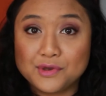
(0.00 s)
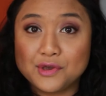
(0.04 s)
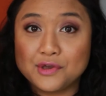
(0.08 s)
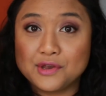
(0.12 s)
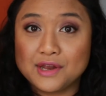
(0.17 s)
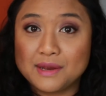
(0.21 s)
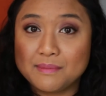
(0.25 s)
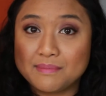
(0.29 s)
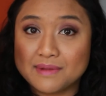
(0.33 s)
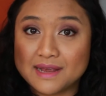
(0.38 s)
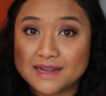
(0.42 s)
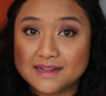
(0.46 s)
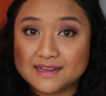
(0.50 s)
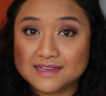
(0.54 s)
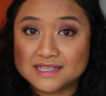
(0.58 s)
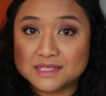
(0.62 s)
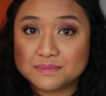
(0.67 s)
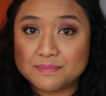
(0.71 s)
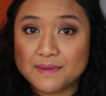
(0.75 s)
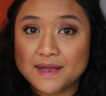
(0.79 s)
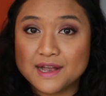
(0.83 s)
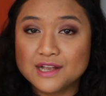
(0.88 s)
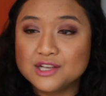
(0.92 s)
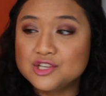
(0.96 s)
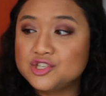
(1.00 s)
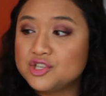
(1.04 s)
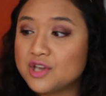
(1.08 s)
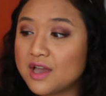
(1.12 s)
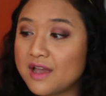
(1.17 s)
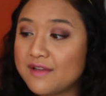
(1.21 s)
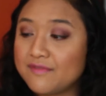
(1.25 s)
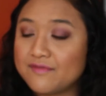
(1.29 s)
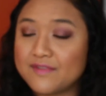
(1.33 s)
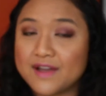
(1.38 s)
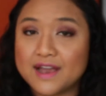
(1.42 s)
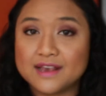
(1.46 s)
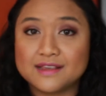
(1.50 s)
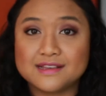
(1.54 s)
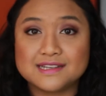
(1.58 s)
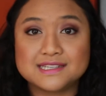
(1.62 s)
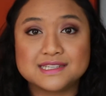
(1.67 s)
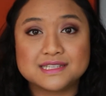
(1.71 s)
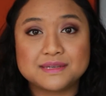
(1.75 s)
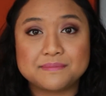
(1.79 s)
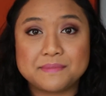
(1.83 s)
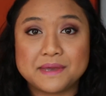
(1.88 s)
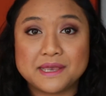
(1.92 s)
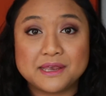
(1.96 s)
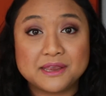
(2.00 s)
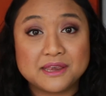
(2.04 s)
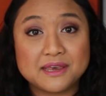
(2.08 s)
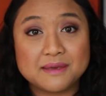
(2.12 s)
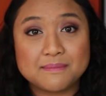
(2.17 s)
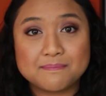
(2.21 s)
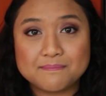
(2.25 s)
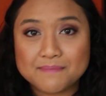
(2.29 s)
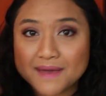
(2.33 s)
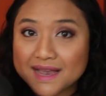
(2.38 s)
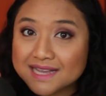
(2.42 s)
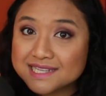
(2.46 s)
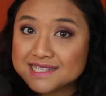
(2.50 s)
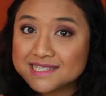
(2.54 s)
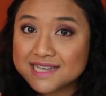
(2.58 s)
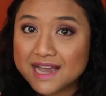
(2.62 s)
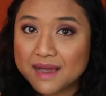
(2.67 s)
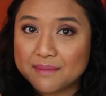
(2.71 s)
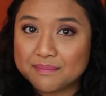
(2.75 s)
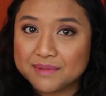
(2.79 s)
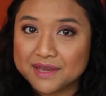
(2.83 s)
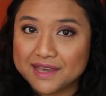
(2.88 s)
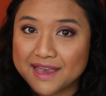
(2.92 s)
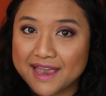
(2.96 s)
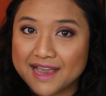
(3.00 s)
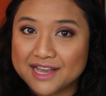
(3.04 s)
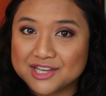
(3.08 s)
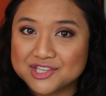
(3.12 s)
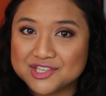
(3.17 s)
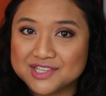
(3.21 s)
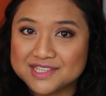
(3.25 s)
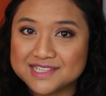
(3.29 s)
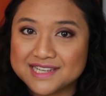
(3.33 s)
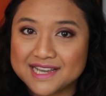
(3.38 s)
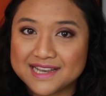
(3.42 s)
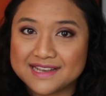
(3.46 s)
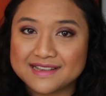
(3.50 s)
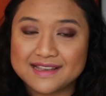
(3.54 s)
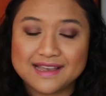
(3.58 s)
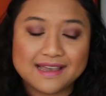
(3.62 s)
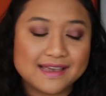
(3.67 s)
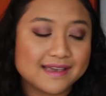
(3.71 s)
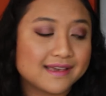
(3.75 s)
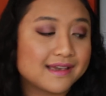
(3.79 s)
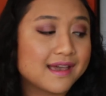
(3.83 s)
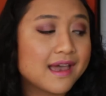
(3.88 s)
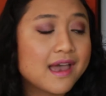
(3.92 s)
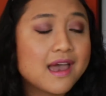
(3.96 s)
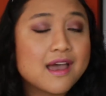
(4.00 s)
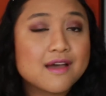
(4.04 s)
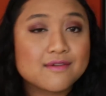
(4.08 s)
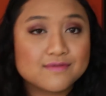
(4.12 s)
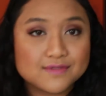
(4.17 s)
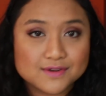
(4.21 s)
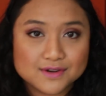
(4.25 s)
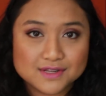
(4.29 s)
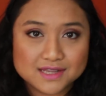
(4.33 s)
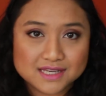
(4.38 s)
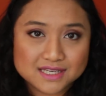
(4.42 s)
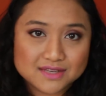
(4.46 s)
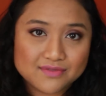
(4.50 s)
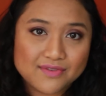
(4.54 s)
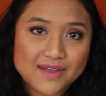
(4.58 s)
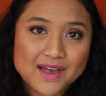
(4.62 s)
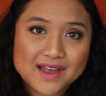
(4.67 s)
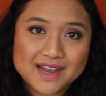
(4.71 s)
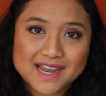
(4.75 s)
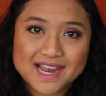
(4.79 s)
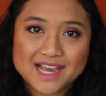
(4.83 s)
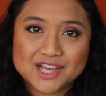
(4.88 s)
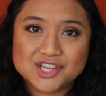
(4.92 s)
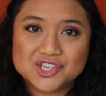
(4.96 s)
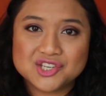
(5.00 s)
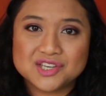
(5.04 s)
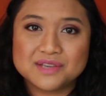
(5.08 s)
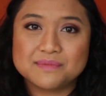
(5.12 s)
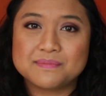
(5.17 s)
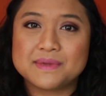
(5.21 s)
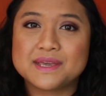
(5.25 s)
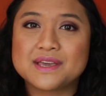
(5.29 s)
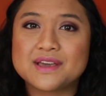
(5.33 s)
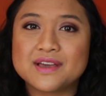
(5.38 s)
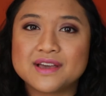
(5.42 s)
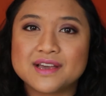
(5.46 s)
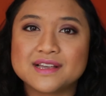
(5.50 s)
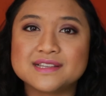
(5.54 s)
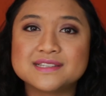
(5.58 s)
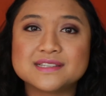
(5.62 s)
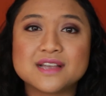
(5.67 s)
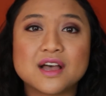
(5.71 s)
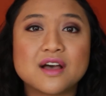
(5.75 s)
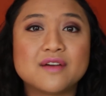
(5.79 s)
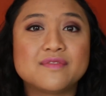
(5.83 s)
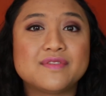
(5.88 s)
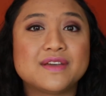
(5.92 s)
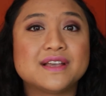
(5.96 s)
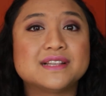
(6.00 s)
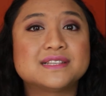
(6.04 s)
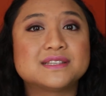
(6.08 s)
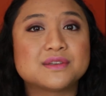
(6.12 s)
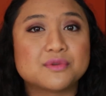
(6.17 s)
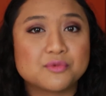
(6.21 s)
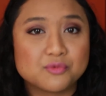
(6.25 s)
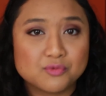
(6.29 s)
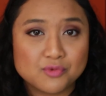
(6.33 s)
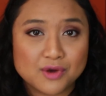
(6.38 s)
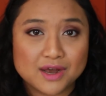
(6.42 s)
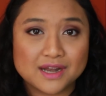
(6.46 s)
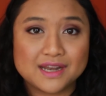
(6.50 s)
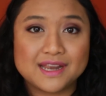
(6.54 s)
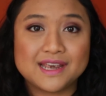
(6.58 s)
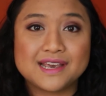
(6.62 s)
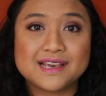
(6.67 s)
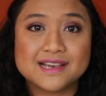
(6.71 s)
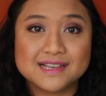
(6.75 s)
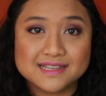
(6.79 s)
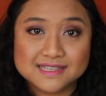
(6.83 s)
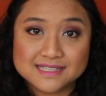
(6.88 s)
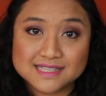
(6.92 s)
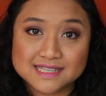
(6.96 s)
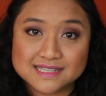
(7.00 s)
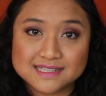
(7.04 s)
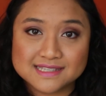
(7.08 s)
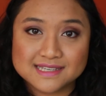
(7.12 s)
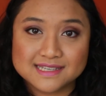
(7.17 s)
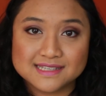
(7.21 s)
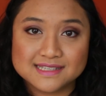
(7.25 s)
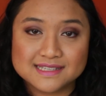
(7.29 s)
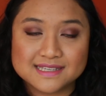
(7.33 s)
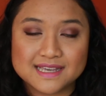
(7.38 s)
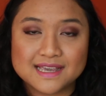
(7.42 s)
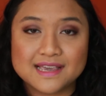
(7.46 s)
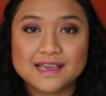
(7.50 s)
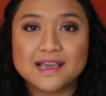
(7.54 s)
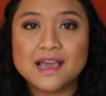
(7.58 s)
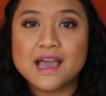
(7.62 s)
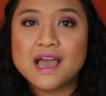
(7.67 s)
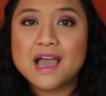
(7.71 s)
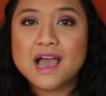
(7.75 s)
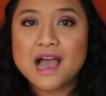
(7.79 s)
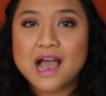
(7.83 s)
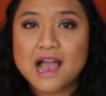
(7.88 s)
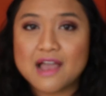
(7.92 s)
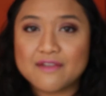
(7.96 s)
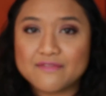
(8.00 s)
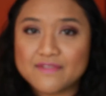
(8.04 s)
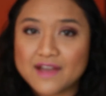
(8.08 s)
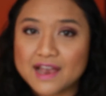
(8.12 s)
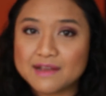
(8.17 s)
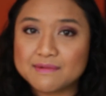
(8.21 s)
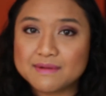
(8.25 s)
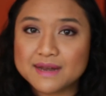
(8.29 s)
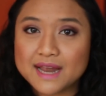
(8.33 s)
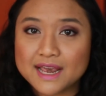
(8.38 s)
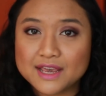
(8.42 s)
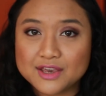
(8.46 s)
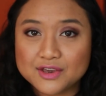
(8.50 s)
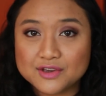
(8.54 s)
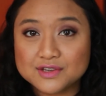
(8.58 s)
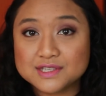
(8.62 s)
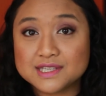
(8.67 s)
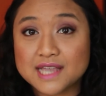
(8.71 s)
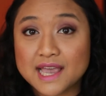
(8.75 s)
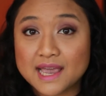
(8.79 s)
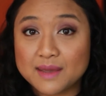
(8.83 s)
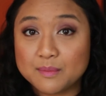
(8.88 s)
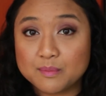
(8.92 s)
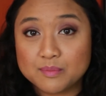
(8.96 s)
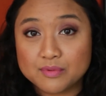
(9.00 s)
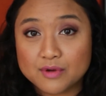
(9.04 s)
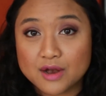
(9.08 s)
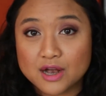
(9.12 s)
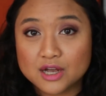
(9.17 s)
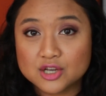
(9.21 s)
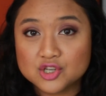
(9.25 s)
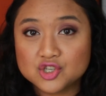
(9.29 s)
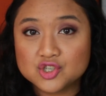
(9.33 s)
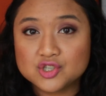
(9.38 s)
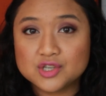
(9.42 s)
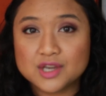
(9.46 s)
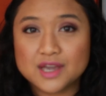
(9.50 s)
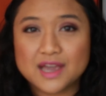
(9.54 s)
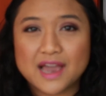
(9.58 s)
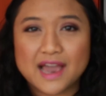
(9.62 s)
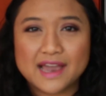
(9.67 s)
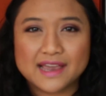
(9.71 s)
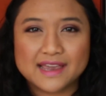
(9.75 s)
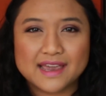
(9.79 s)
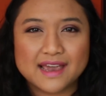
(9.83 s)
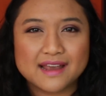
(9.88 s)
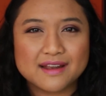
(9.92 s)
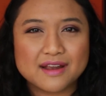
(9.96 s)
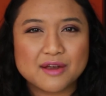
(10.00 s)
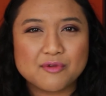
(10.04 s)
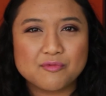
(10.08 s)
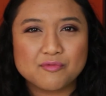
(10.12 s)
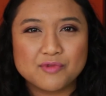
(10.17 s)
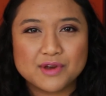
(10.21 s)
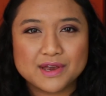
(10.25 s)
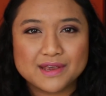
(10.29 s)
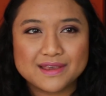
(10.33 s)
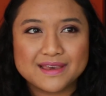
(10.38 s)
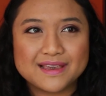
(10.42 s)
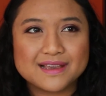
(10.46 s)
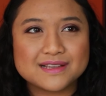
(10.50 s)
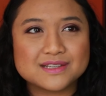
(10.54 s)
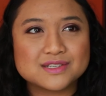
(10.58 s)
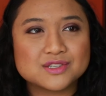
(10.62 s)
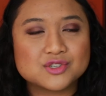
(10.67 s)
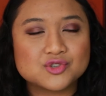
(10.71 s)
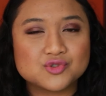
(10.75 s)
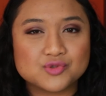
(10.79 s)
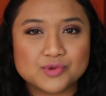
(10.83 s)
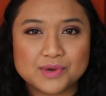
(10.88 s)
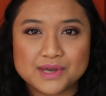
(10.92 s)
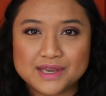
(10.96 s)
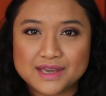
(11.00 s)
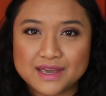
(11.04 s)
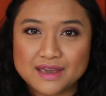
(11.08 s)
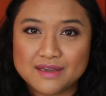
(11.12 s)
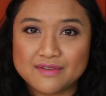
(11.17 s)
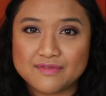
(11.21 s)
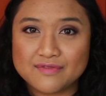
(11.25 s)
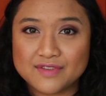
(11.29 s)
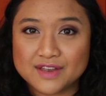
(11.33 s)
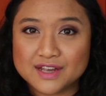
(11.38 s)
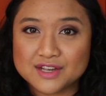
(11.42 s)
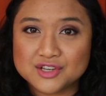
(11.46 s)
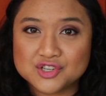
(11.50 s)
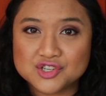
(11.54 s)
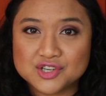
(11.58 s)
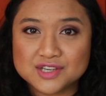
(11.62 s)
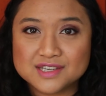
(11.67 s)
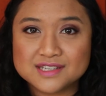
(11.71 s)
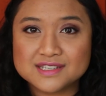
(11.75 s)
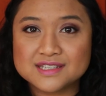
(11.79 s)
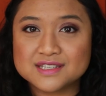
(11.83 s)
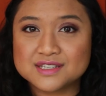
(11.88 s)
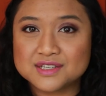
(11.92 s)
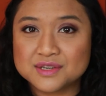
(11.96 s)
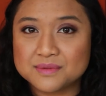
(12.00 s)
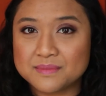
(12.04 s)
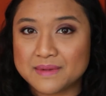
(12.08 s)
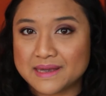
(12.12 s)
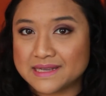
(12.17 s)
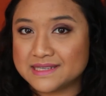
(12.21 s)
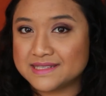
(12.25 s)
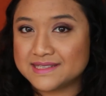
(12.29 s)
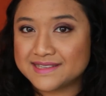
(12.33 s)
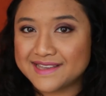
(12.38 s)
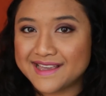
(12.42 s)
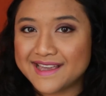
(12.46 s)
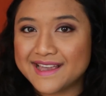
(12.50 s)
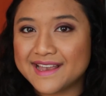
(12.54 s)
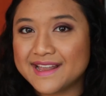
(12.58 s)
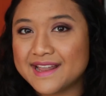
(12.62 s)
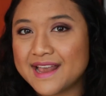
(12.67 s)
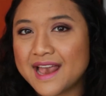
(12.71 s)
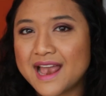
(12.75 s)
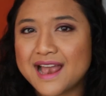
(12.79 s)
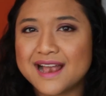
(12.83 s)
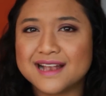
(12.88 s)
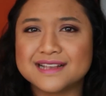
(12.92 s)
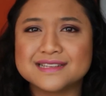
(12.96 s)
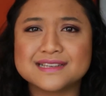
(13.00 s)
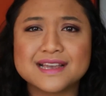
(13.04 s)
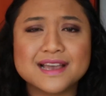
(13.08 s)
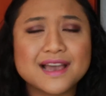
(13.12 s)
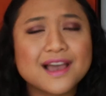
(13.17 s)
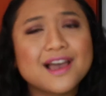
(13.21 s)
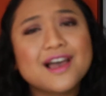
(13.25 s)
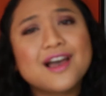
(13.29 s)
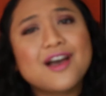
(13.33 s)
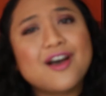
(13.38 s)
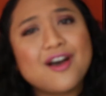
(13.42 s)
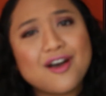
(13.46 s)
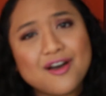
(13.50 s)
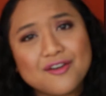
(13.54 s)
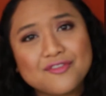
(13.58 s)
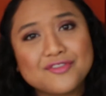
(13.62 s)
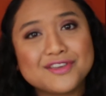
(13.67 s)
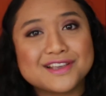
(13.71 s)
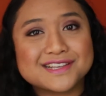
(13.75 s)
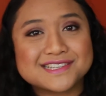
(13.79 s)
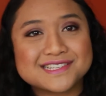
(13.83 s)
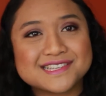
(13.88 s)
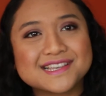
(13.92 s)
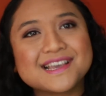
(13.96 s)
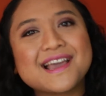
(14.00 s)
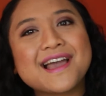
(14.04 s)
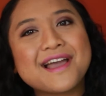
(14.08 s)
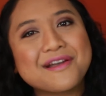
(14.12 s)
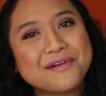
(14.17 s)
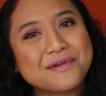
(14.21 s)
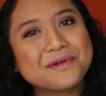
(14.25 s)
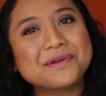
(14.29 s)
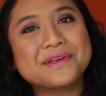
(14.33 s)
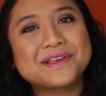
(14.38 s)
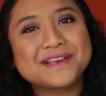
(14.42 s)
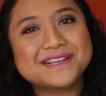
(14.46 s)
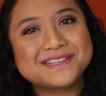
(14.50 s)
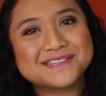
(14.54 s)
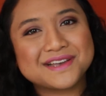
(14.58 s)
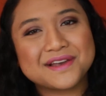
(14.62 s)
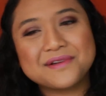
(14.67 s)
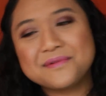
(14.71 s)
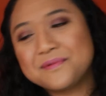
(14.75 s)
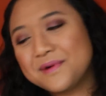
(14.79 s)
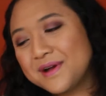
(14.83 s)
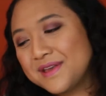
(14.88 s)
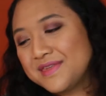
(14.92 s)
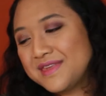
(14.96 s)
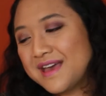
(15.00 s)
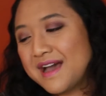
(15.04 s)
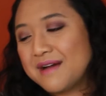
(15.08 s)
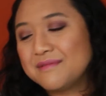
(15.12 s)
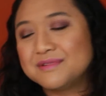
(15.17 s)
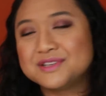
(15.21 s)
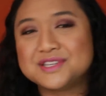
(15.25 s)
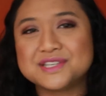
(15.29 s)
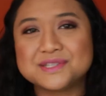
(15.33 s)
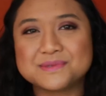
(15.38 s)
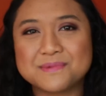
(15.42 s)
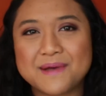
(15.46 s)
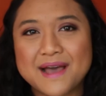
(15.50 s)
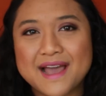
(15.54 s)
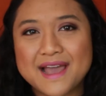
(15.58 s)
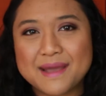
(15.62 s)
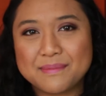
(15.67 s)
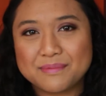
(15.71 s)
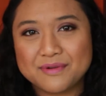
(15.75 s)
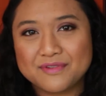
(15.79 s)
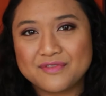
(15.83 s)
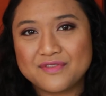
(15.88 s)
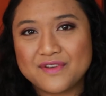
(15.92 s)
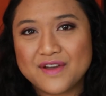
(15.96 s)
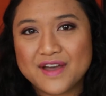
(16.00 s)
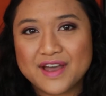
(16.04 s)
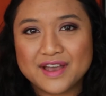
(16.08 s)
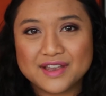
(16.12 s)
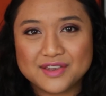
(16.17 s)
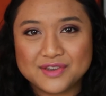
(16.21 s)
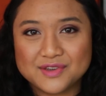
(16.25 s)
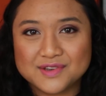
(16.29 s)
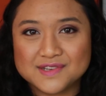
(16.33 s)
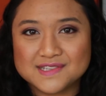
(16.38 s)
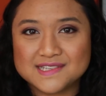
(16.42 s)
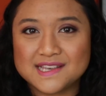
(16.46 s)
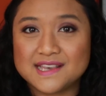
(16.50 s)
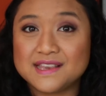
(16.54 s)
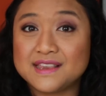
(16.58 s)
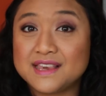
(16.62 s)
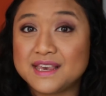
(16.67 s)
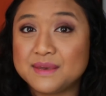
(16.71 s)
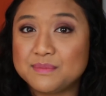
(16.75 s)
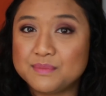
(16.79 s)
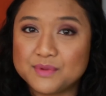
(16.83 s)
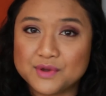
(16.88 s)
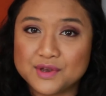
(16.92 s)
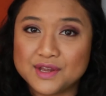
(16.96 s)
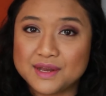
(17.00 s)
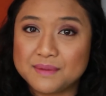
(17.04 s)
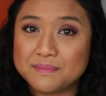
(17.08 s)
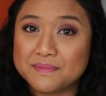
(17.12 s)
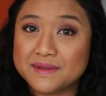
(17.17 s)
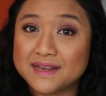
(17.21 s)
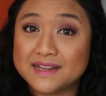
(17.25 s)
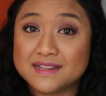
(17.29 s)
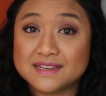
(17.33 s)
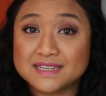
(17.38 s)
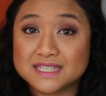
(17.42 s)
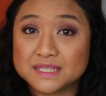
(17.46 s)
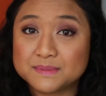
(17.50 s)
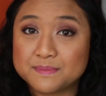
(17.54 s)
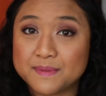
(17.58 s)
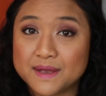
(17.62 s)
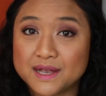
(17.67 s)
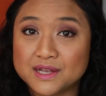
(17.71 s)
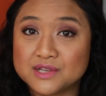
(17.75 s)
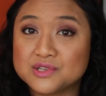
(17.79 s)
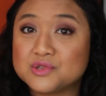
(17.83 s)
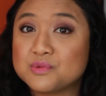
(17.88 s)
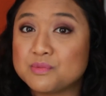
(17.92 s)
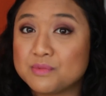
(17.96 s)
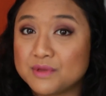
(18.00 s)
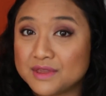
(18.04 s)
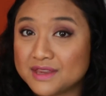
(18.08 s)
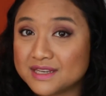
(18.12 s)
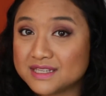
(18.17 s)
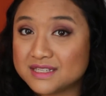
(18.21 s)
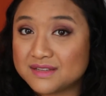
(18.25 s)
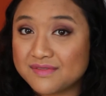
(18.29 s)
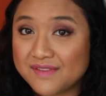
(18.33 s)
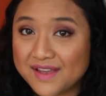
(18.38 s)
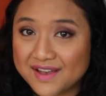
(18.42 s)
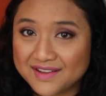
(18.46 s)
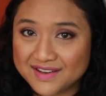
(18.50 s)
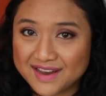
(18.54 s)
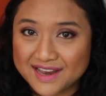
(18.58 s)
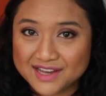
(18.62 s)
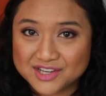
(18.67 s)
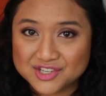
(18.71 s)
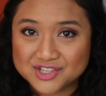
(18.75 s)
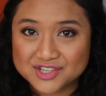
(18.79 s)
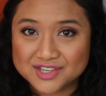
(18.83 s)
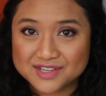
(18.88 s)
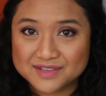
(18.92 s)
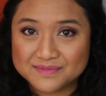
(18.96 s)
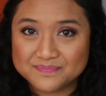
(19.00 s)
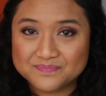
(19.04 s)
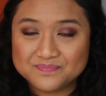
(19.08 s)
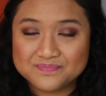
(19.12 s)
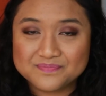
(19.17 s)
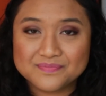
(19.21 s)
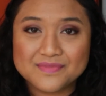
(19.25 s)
Beauty Blender sponge. I find this to be the best application technique for this foundation because of its runny consistency. I find when I use a brush, I get really streaky finishes to my skin, and obviously I really don't want that, which is why I prefer using the Beauty Blender sponge with this foundation.